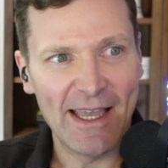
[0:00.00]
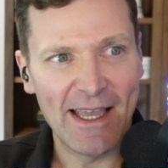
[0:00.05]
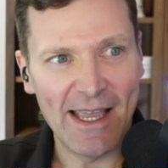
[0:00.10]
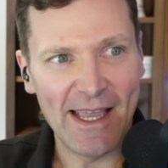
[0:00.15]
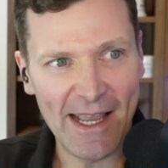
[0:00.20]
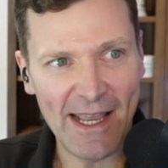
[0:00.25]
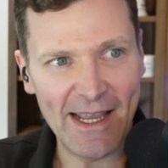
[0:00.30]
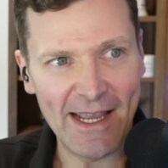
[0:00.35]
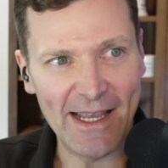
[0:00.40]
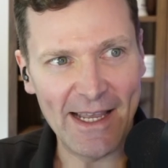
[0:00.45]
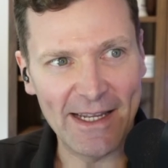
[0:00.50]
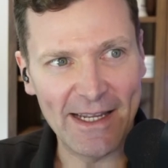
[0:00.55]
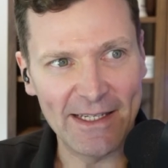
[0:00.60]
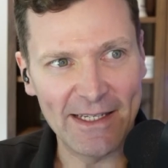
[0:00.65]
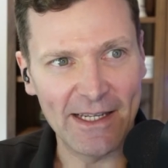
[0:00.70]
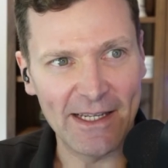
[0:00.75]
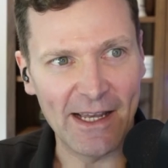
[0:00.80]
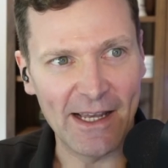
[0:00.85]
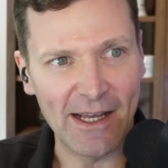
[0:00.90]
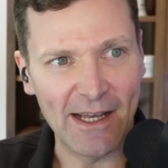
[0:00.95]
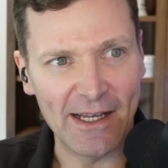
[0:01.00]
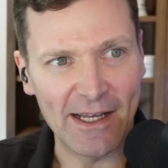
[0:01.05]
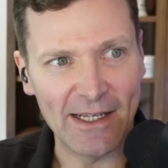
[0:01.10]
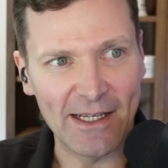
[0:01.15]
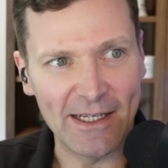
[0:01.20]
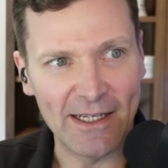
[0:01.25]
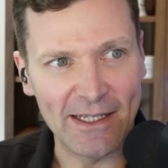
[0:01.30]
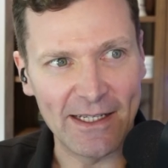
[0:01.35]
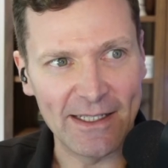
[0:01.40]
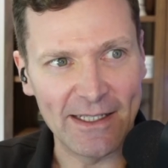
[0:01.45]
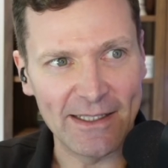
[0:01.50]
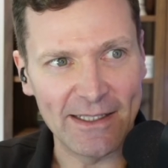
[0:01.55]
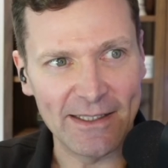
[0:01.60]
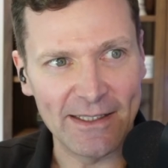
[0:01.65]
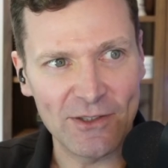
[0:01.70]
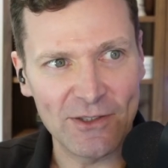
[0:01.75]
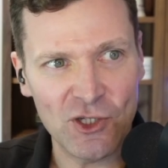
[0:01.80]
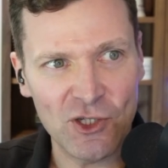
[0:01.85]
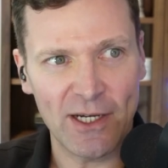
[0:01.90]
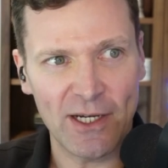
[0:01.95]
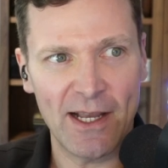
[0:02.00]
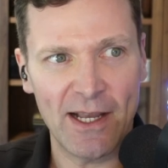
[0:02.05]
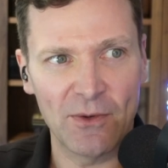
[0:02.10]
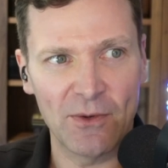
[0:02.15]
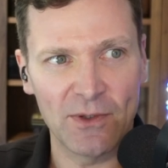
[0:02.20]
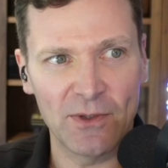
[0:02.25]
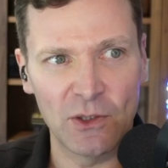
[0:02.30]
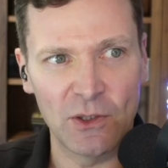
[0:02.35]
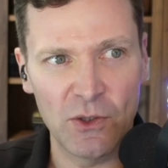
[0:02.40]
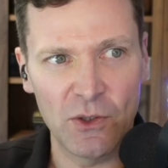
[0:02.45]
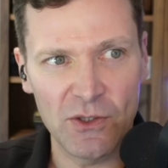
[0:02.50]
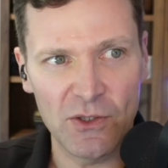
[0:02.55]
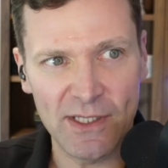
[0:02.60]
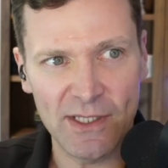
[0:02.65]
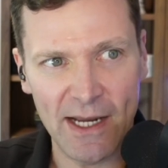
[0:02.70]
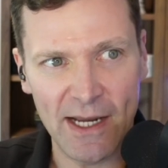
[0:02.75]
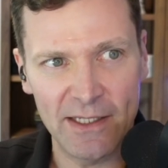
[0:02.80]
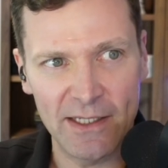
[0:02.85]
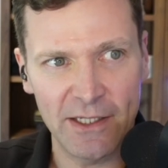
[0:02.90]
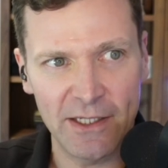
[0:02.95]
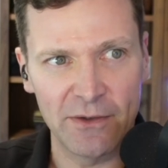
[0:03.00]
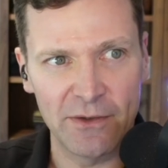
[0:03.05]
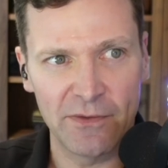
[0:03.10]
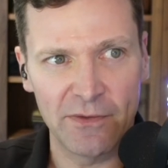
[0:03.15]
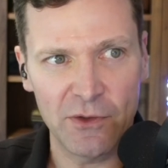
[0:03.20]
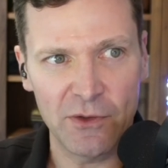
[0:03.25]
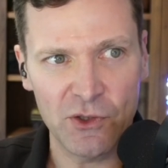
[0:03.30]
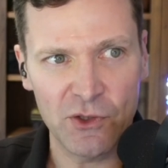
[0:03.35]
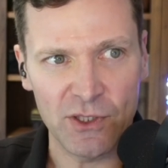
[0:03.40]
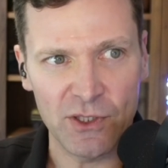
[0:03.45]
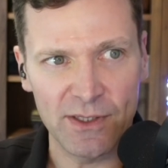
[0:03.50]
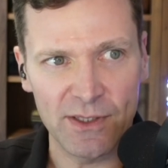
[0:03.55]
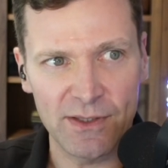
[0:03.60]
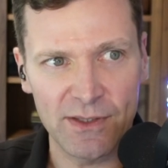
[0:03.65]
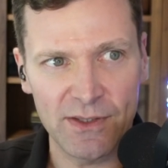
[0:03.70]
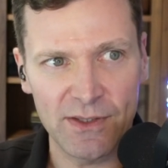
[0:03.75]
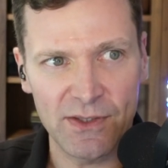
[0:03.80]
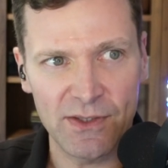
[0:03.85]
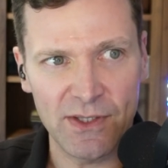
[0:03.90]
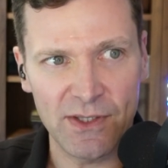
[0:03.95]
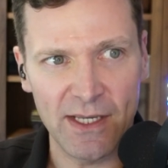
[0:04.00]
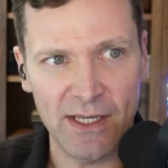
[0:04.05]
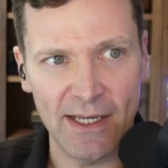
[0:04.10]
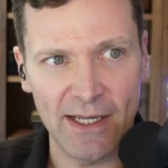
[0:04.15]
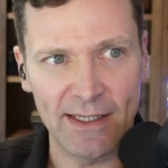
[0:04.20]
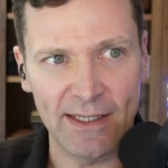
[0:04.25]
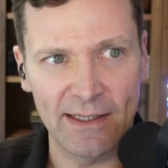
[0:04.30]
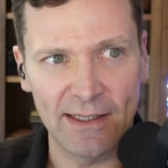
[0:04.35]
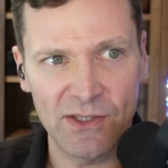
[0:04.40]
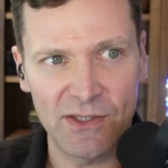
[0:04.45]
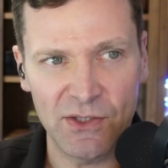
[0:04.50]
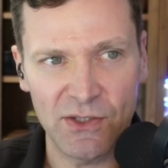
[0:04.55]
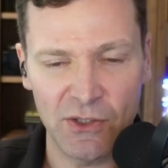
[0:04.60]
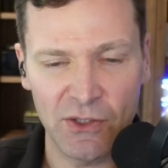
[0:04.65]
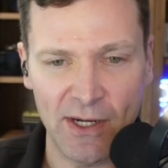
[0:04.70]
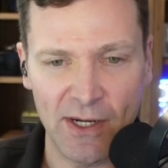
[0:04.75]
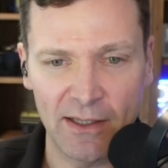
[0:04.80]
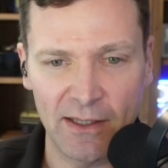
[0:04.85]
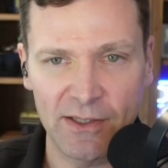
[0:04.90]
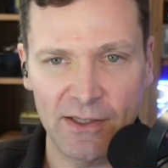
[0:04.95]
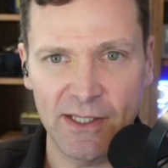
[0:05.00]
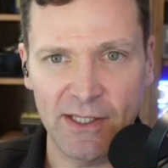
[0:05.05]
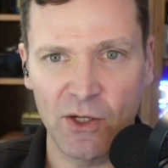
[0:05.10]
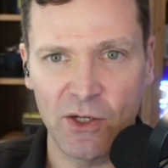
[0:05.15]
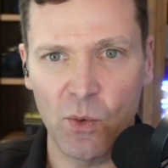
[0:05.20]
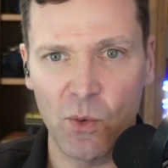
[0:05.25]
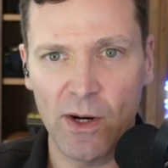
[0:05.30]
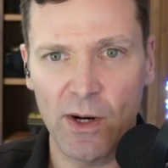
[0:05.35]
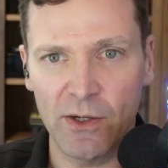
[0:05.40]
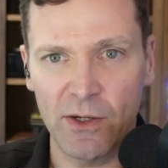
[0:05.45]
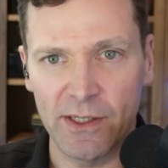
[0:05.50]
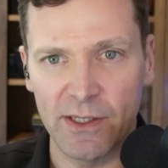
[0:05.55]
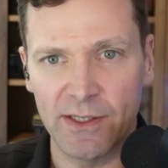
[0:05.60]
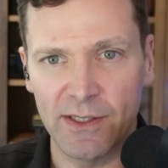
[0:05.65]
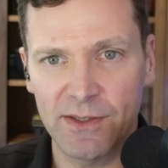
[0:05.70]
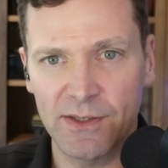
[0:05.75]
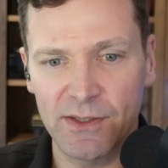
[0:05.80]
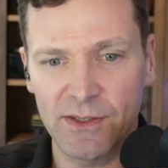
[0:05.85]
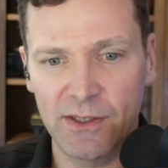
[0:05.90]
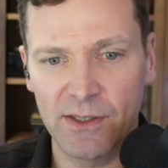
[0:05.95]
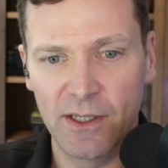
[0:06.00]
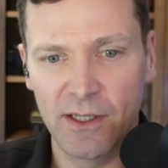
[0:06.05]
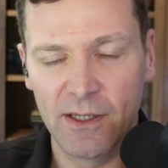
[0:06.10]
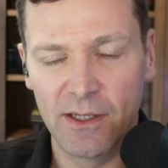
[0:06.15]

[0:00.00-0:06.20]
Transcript: And uh, check out The Lawyer's Guide to Conversions and Listener L S A Queries